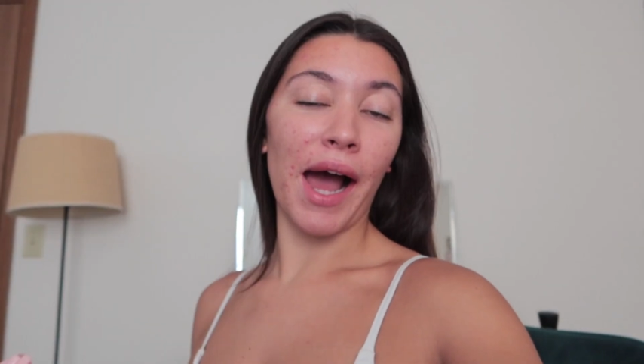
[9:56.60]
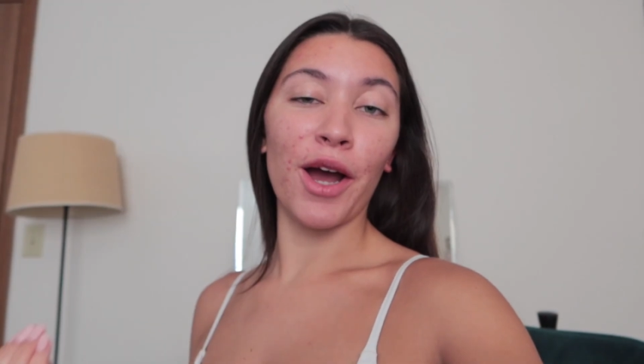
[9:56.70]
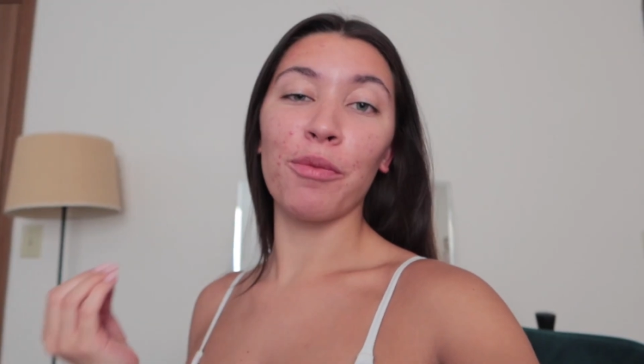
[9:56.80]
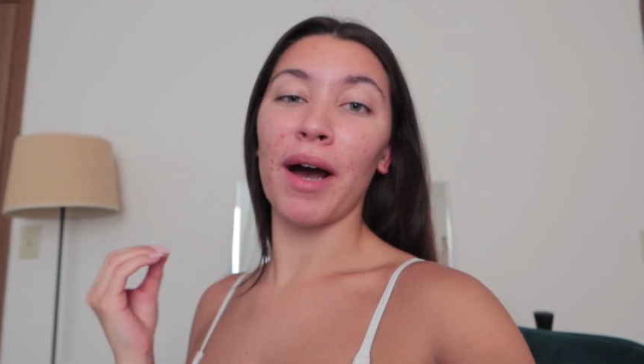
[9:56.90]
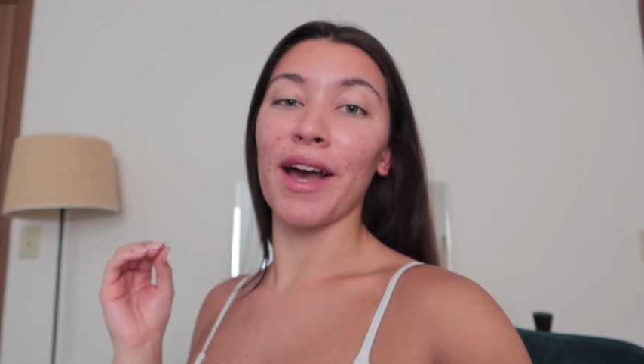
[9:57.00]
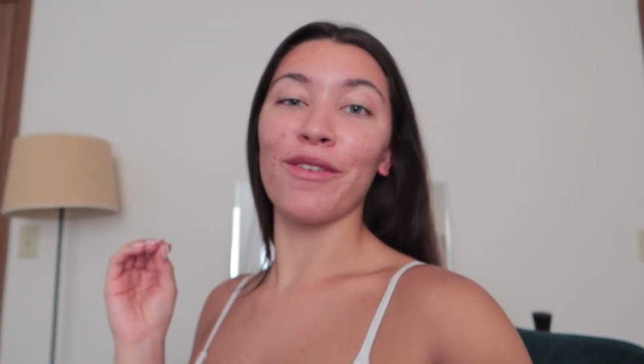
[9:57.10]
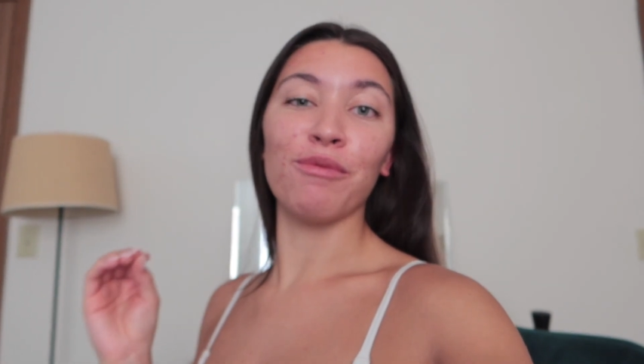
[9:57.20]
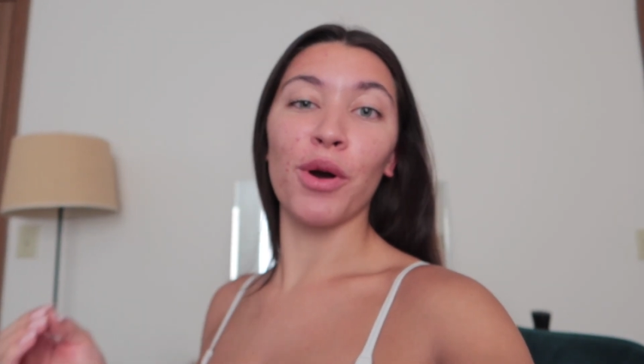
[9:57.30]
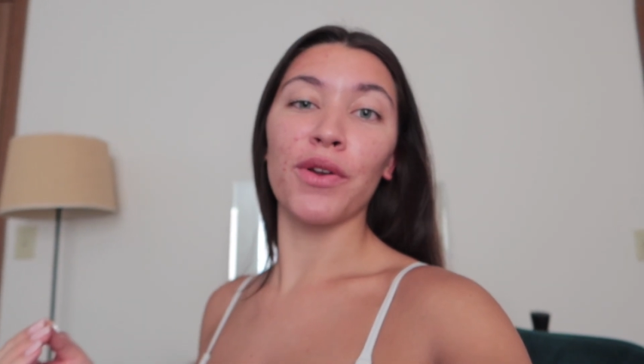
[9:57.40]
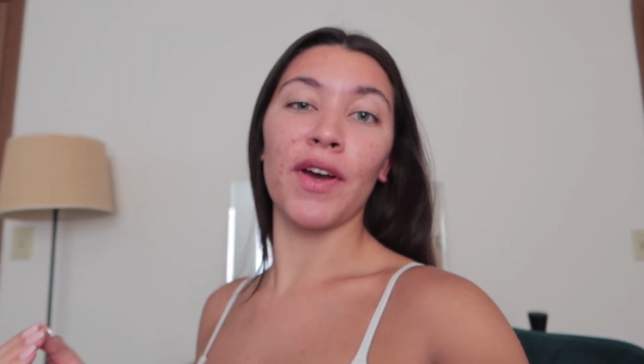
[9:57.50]
I hope I've
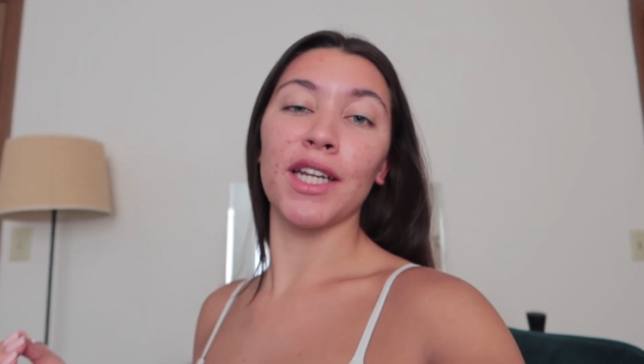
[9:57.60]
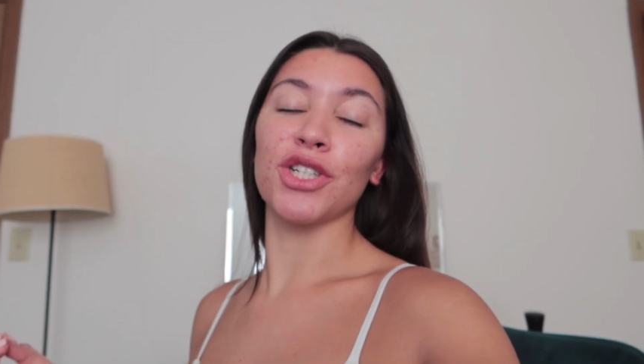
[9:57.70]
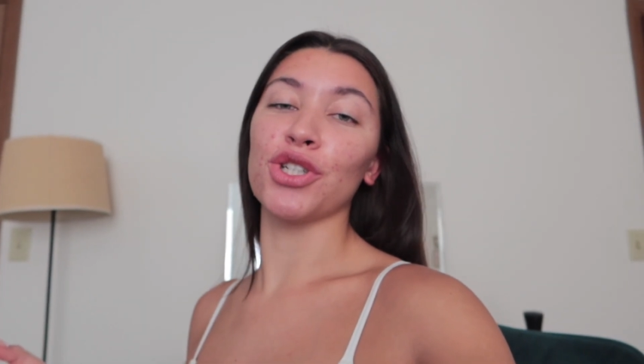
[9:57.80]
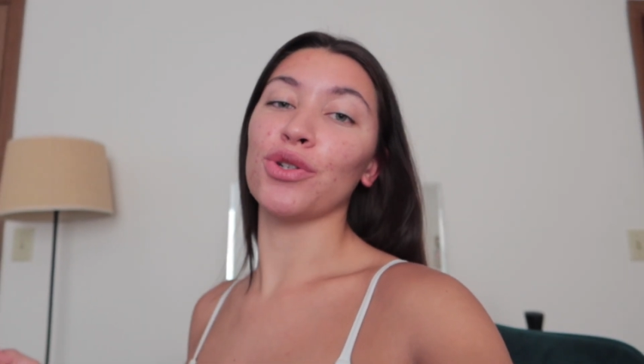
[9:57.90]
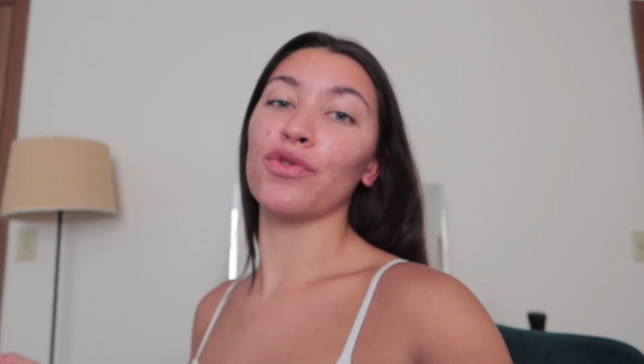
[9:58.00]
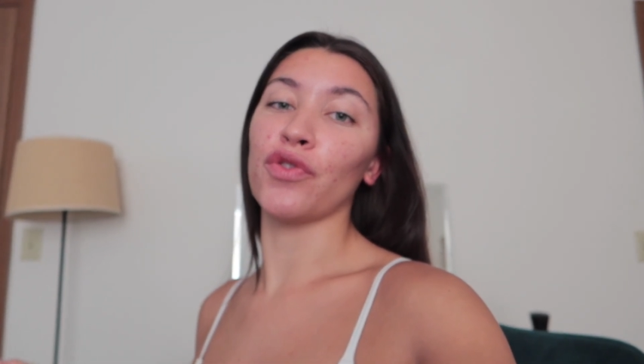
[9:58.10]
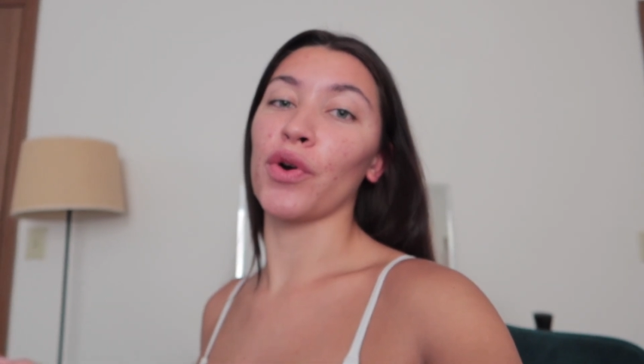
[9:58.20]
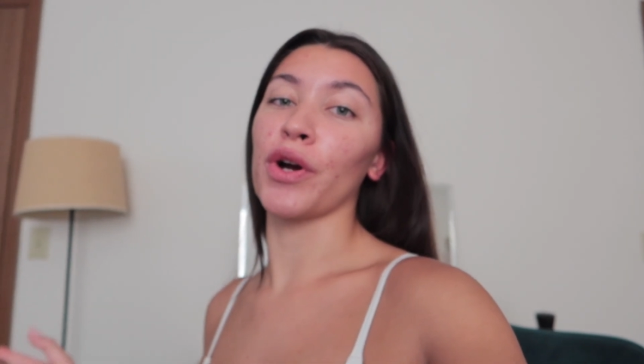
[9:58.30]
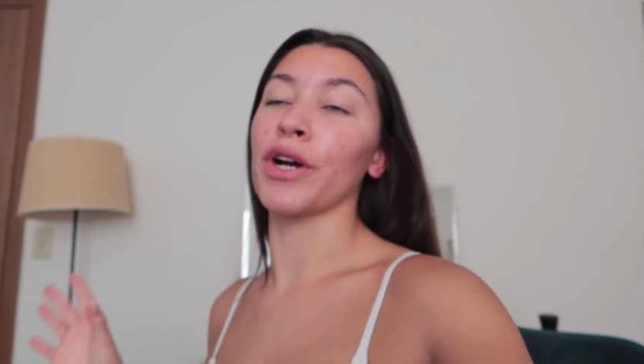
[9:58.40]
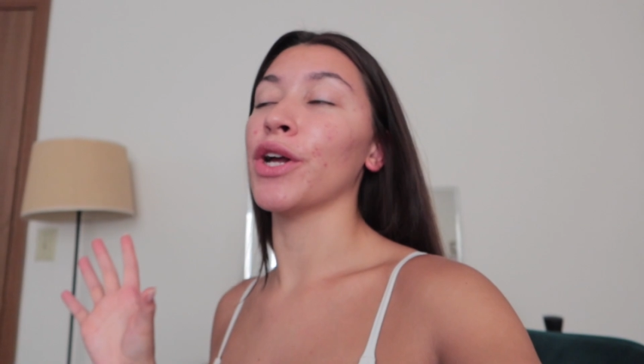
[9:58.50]
motivated you
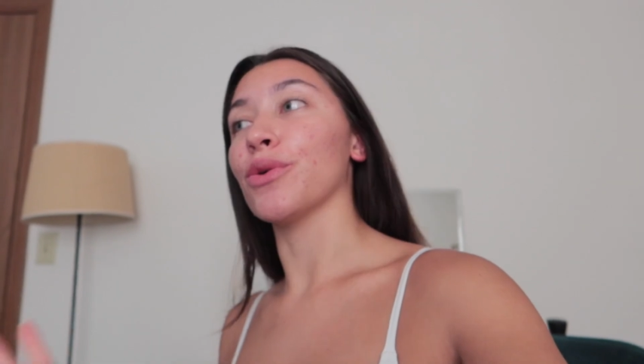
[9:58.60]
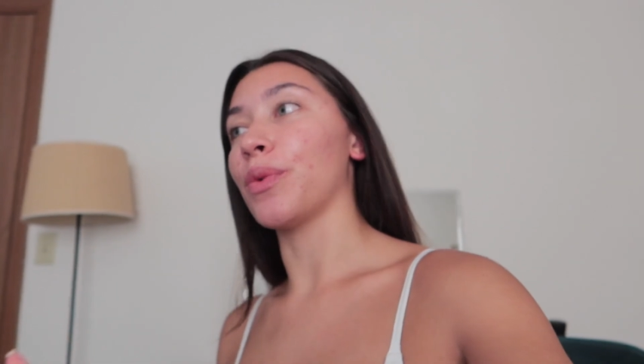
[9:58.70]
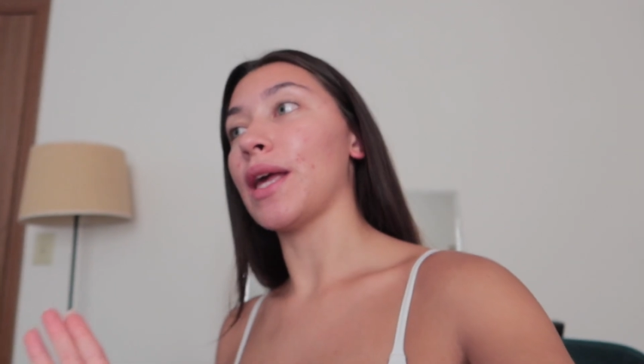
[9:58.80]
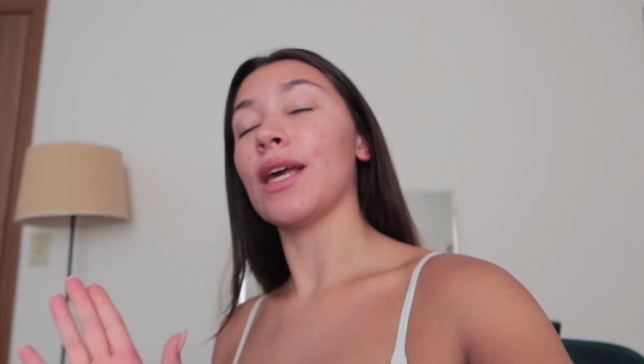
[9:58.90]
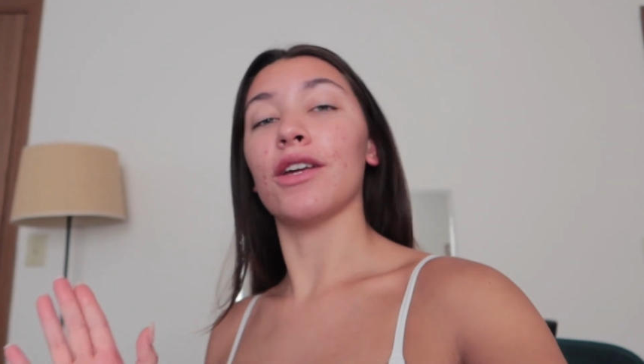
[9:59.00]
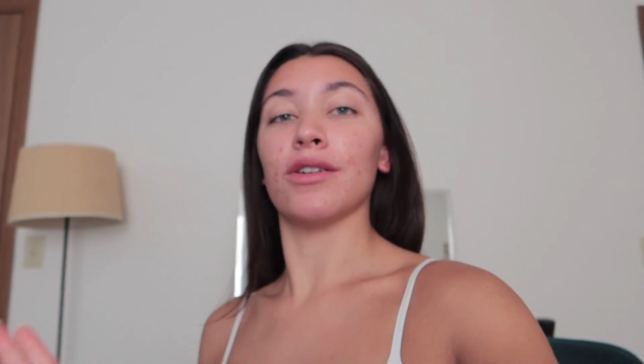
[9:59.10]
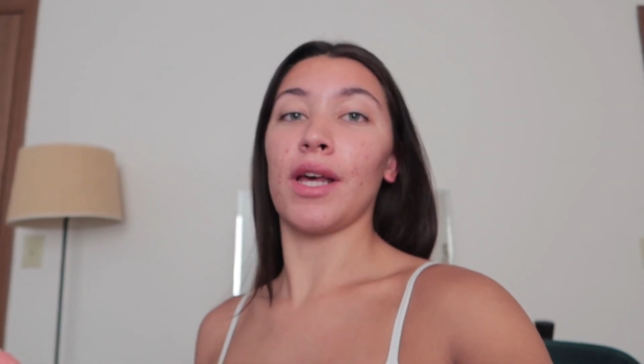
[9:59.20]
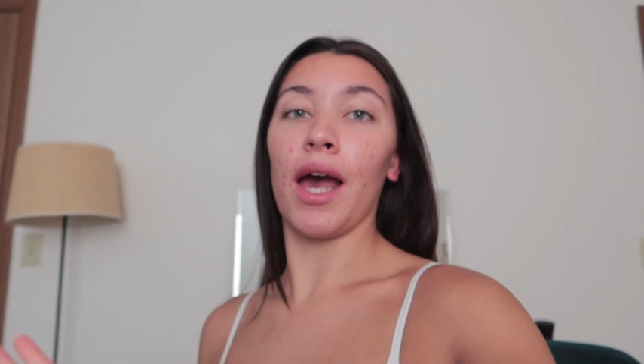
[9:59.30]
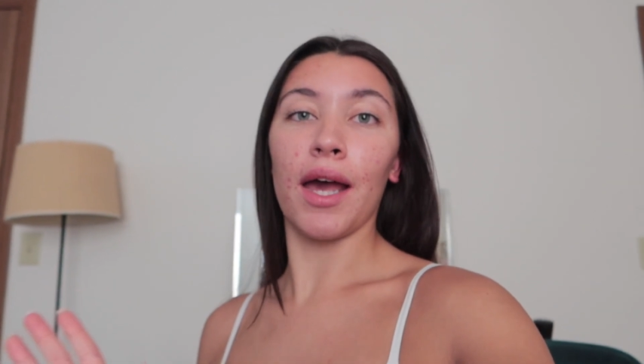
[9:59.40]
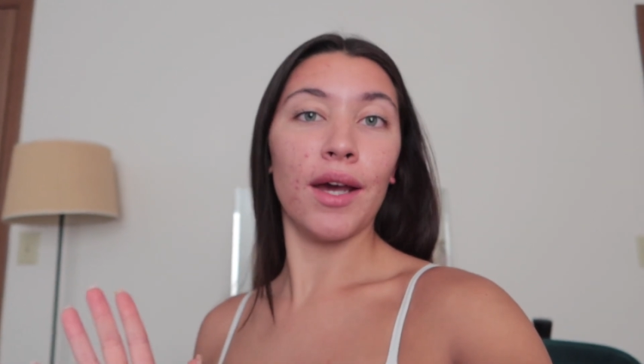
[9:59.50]
for your week, your
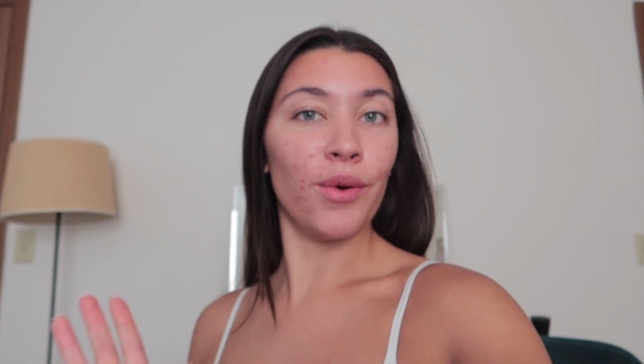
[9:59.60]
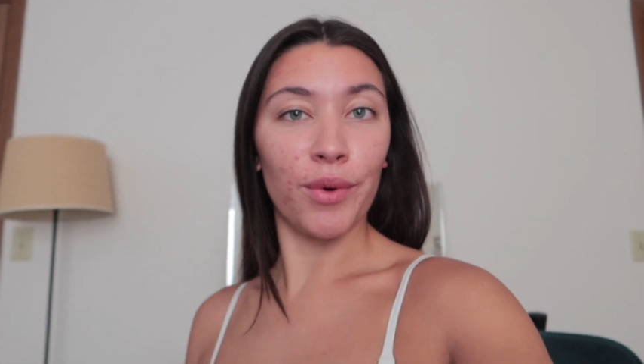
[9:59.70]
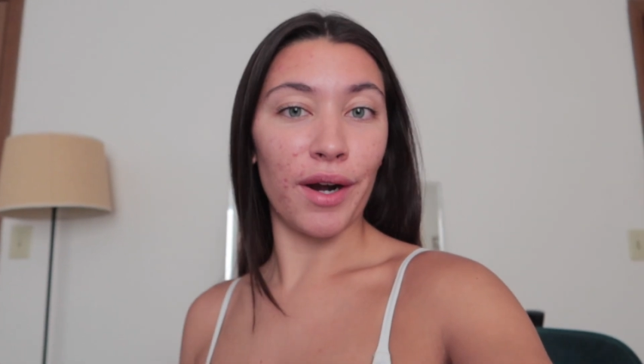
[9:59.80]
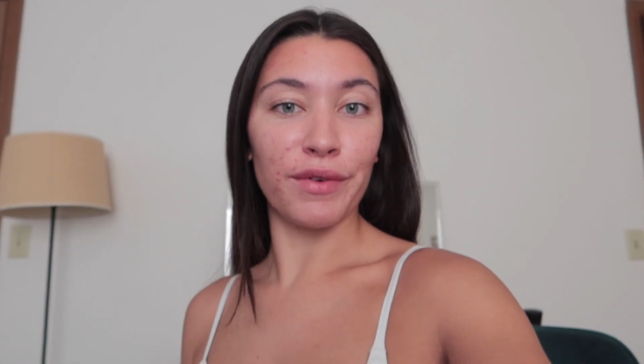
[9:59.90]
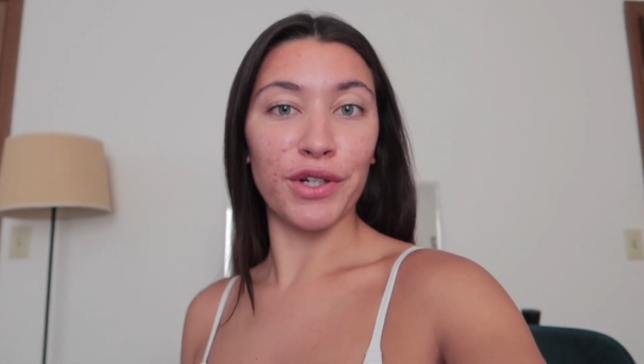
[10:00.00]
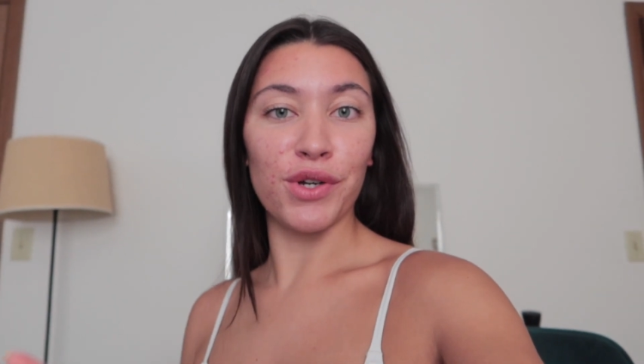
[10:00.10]
day, whatever you're